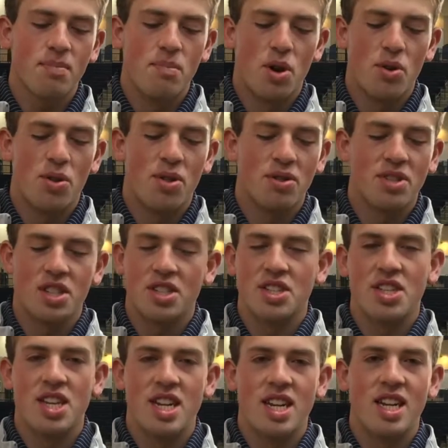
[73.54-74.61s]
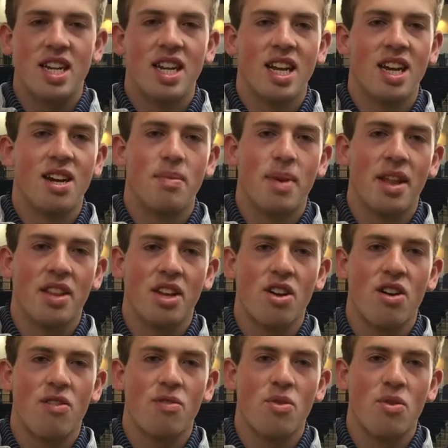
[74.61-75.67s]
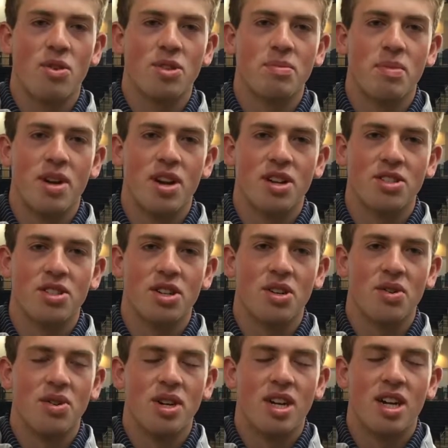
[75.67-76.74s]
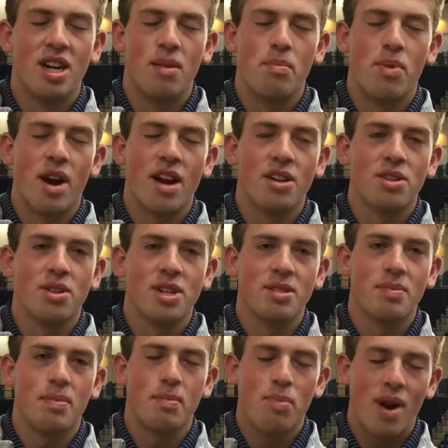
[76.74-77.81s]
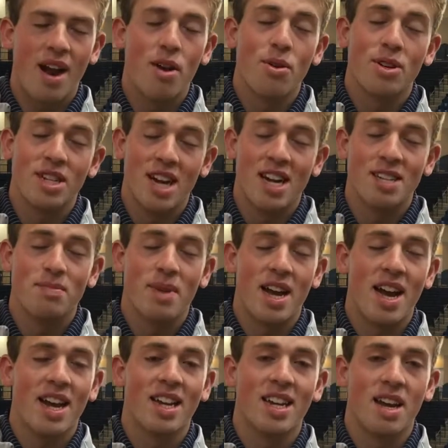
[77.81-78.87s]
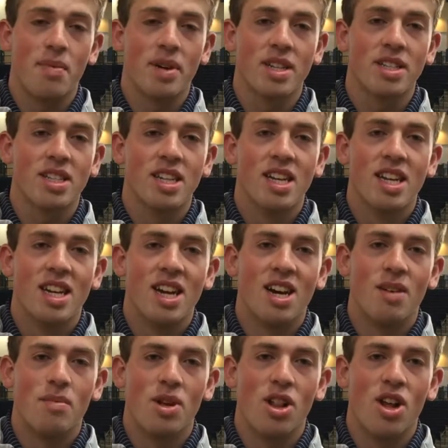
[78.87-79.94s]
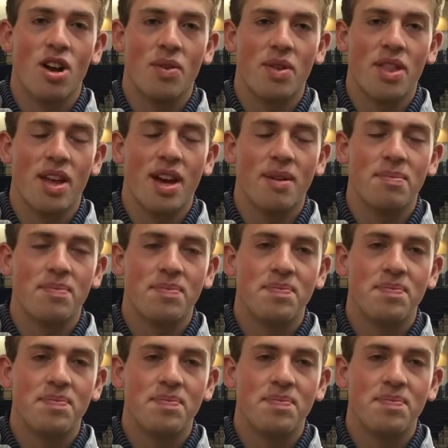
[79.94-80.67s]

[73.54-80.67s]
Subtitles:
both succeed on the golf course, but also prioritize my academics along with that.